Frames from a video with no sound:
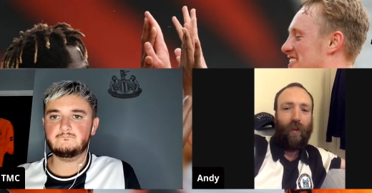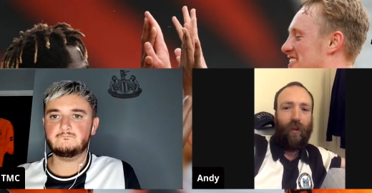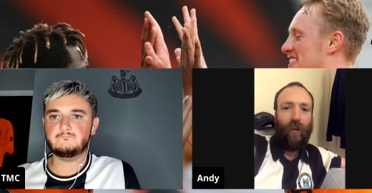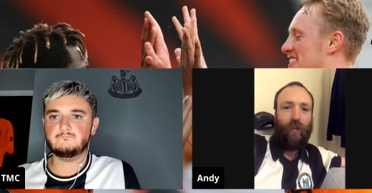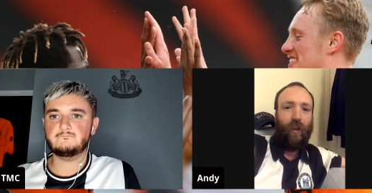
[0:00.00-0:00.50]

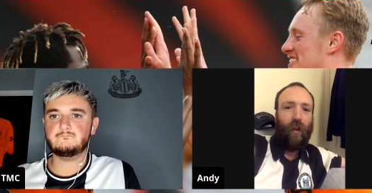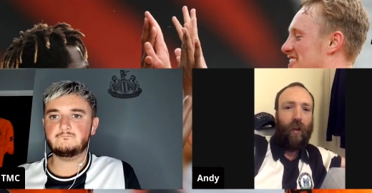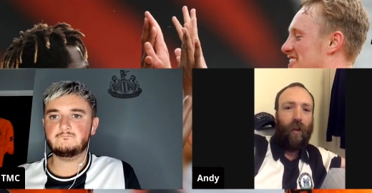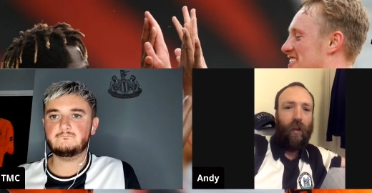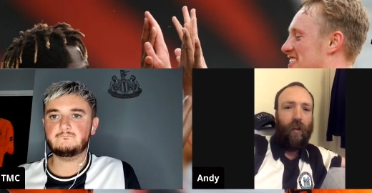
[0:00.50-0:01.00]
Speaker 1: you
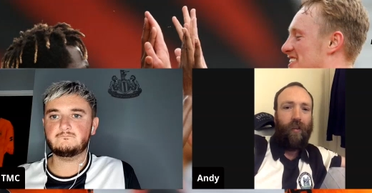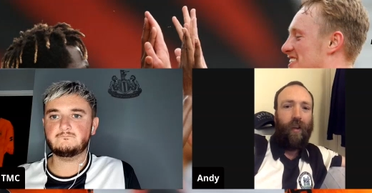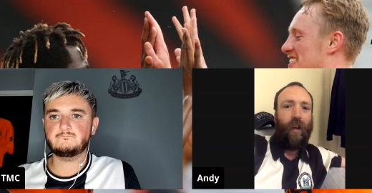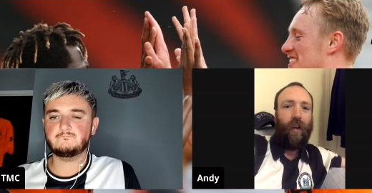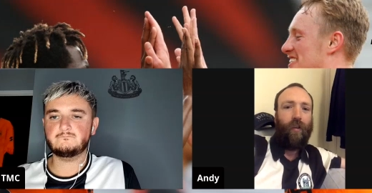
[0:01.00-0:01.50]
you
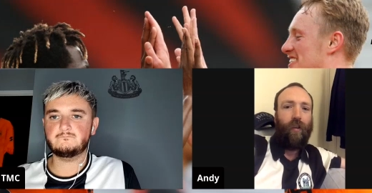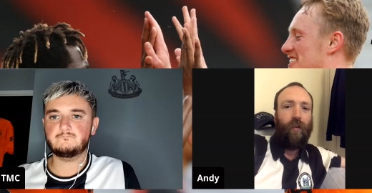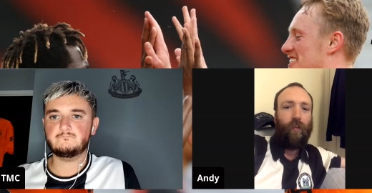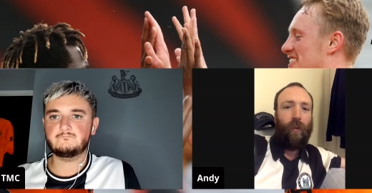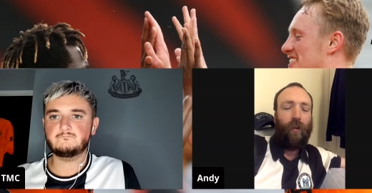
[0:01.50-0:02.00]
take it, and it
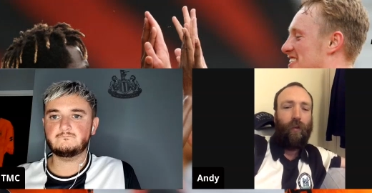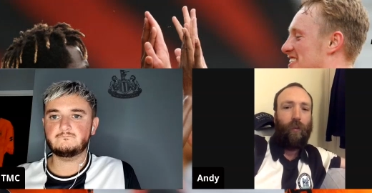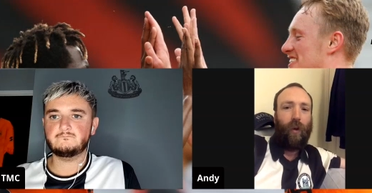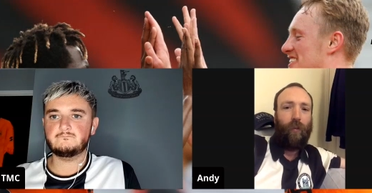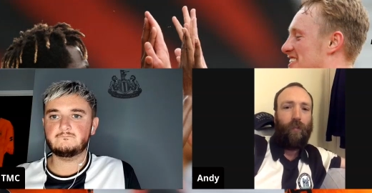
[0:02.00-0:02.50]
means that
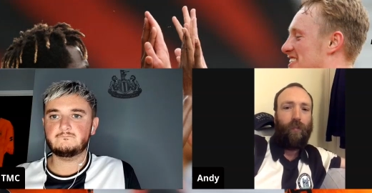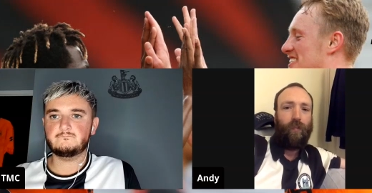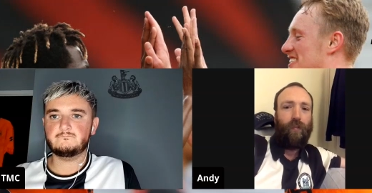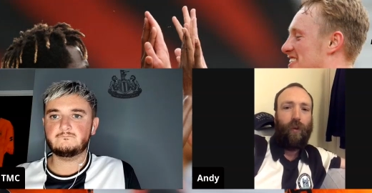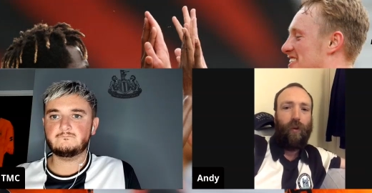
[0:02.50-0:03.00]
we're
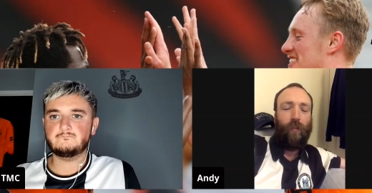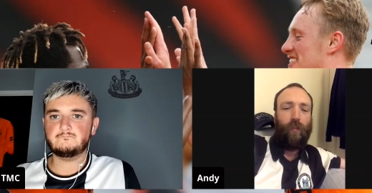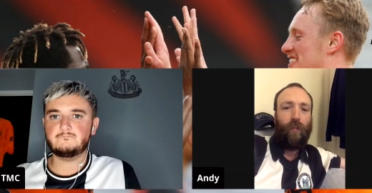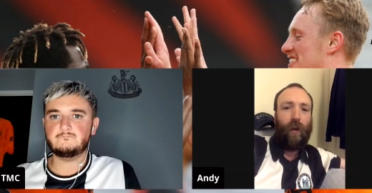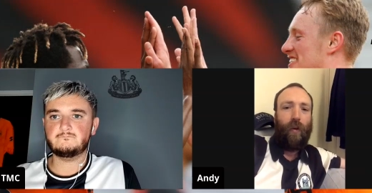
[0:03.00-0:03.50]
you know,
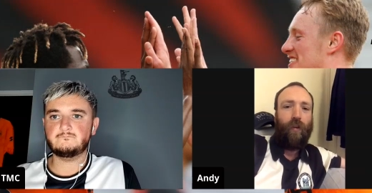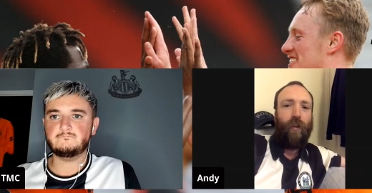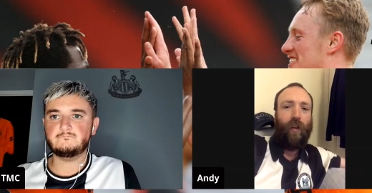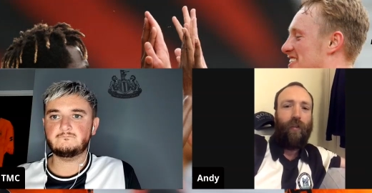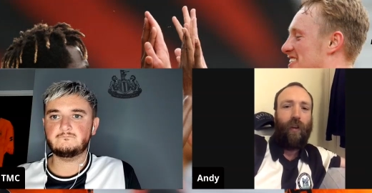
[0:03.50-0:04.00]

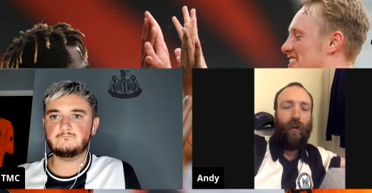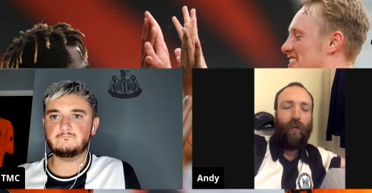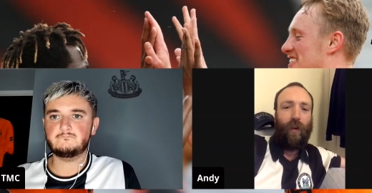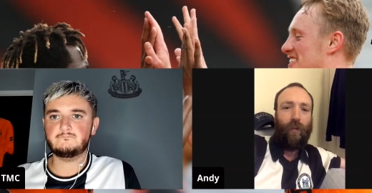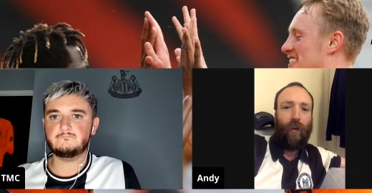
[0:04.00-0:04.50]
guaranteed safety
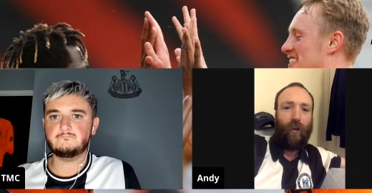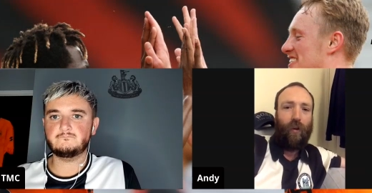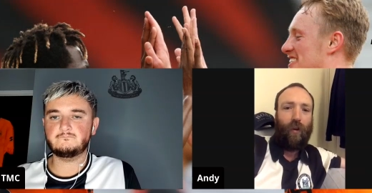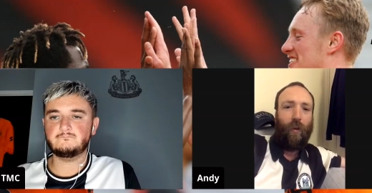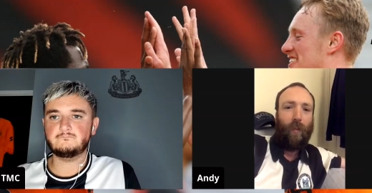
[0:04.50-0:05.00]
and we can
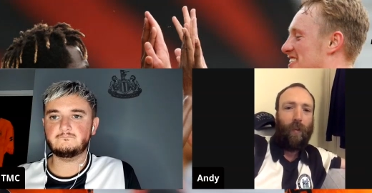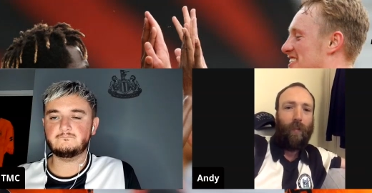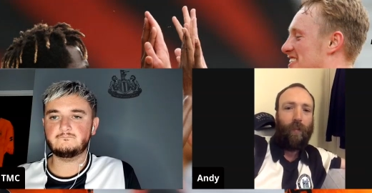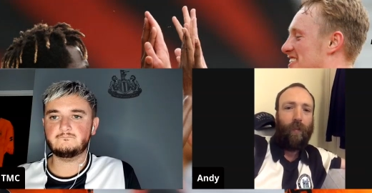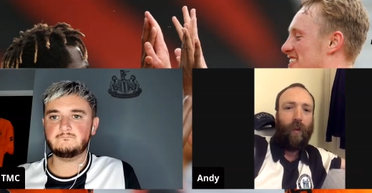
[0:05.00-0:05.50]
look up.
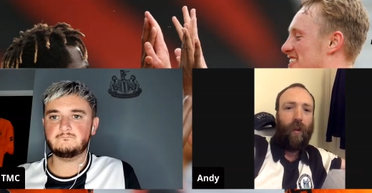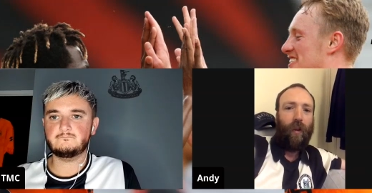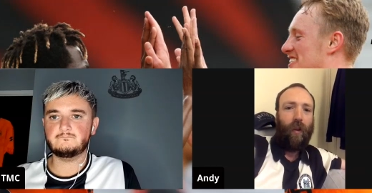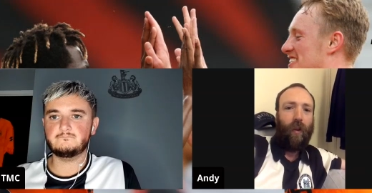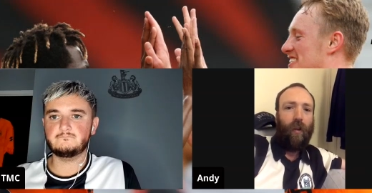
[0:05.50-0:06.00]

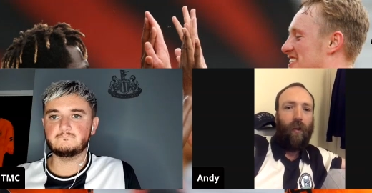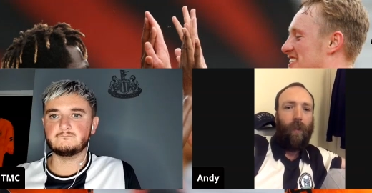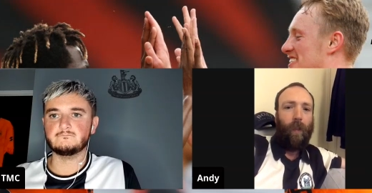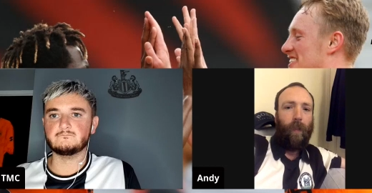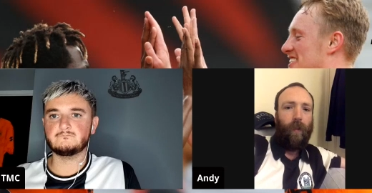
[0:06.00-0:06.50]

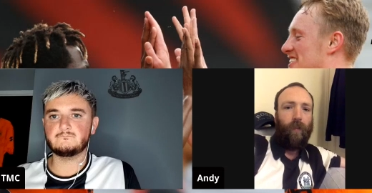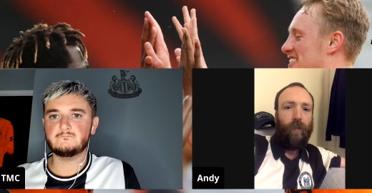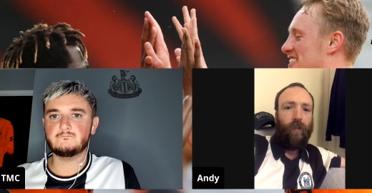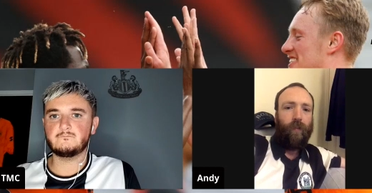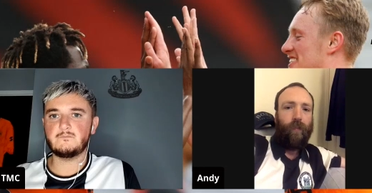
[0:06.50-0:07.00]
Speaker 2: Mm.
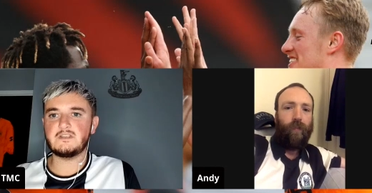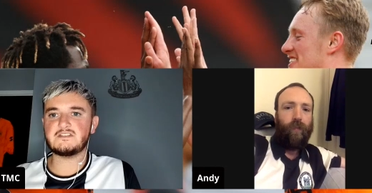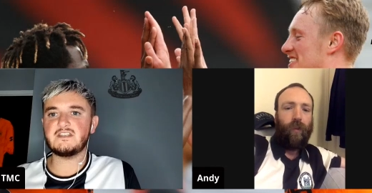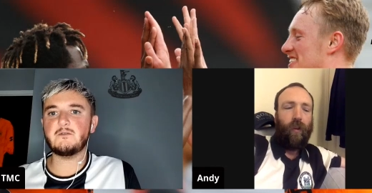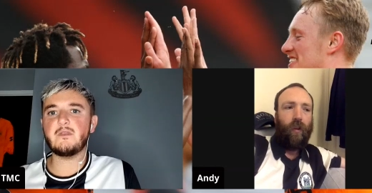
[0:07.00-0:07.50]
You
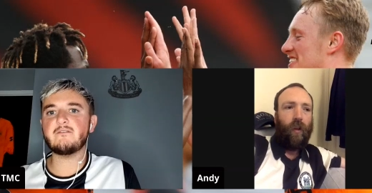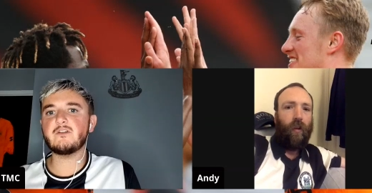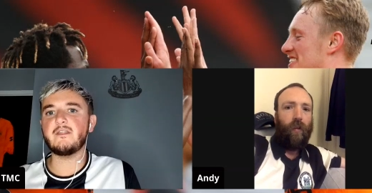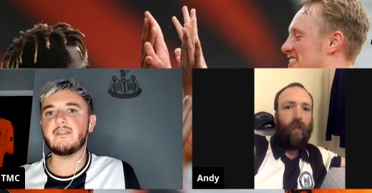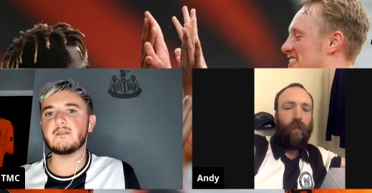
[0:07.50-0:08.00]
say we haven't got
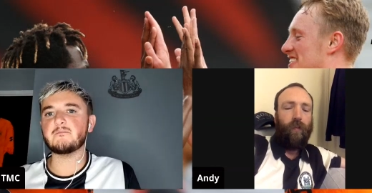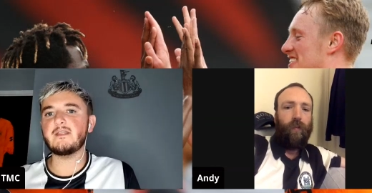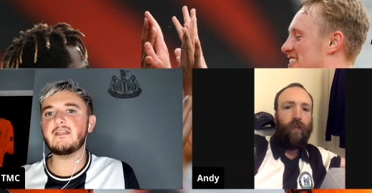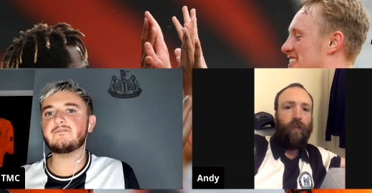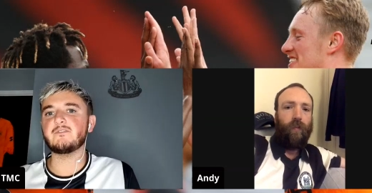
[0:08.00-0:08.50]
anything to
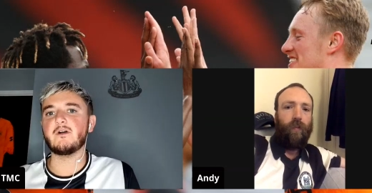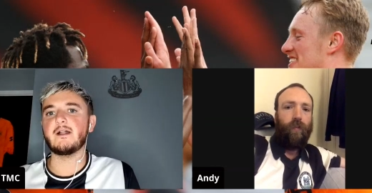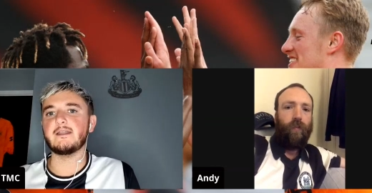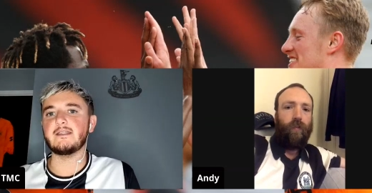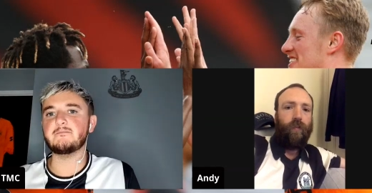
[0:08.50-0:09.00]
play for,
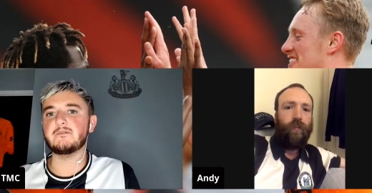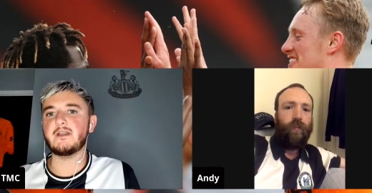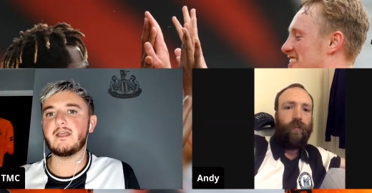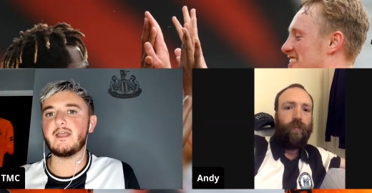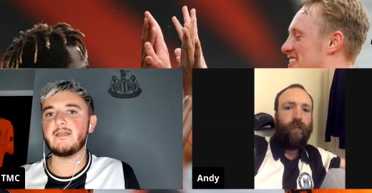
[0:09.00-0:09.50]
Andy, but uh,
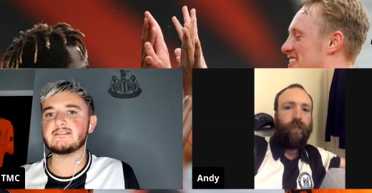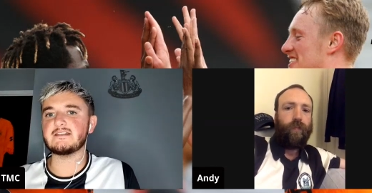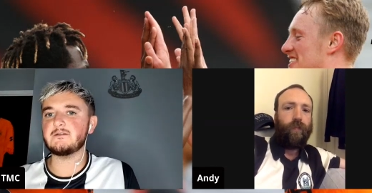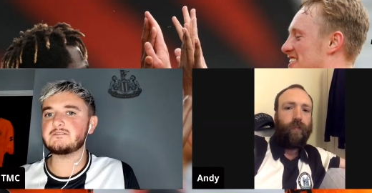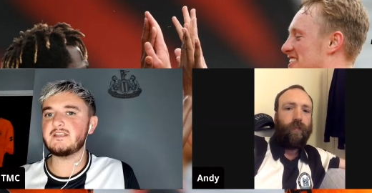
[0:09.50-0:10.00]
there's an
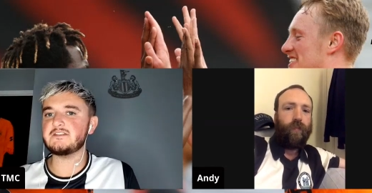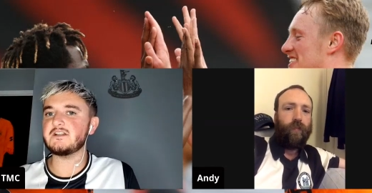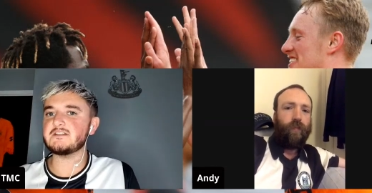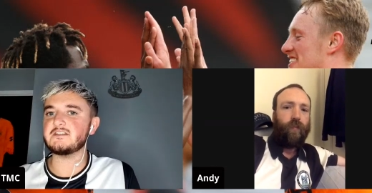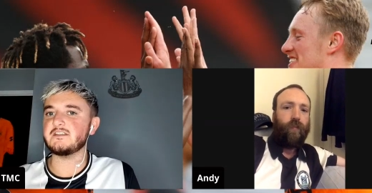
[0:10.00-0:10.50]
outside
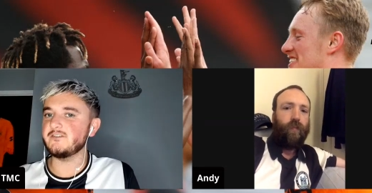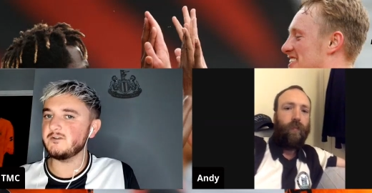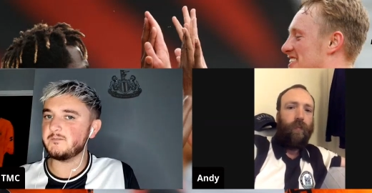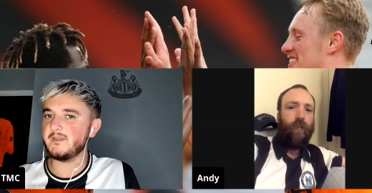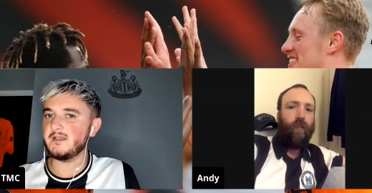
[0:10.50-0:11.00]
chance of Europe,
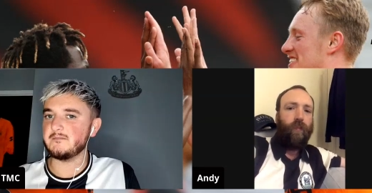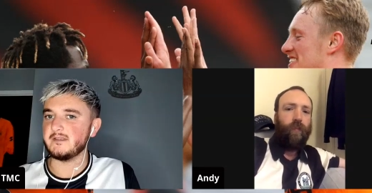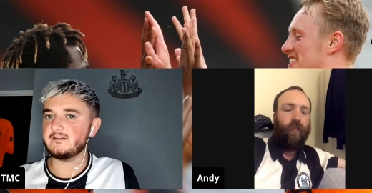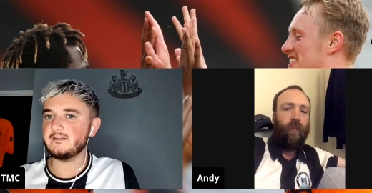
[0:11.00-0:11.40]
yeah, mate.